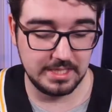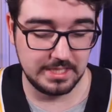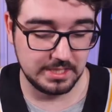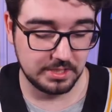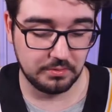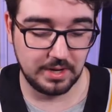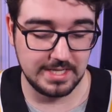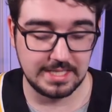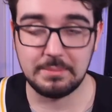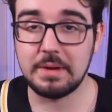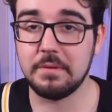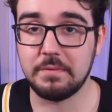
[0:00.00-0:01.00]
This is
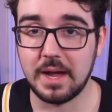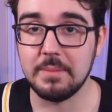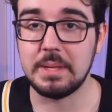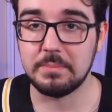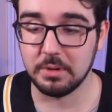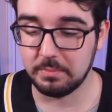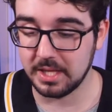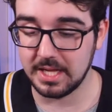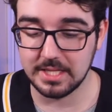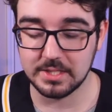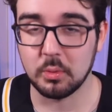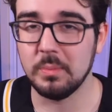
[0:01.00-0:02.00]
crazy. I'm gonna have to find people to play
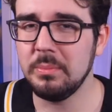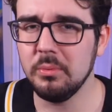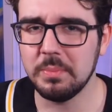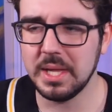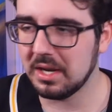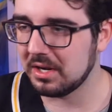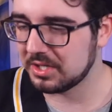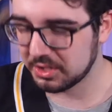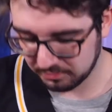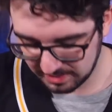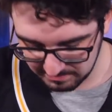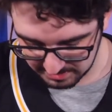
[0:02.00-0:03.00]
this, or maybe we'll play it on a
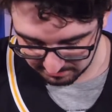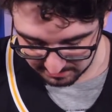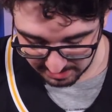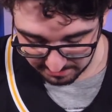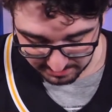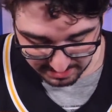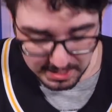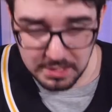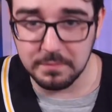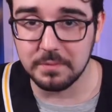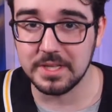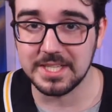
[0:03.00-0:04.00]
stream sometime. Thank
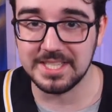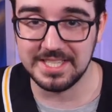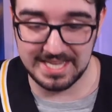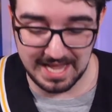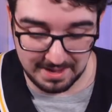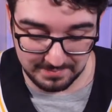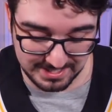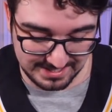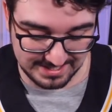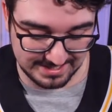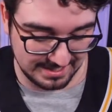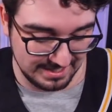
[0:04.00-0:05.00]
you for this, Deb.
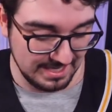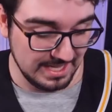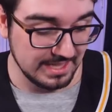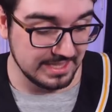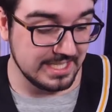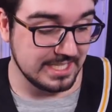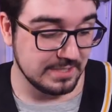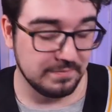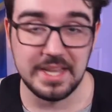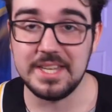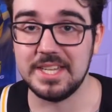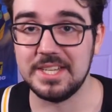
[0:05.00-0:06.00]
This is
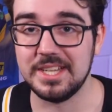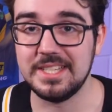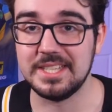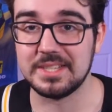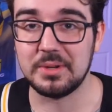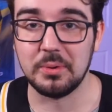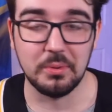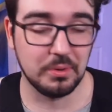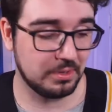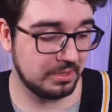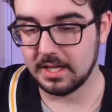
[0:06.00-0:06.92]
vintage. This is cool.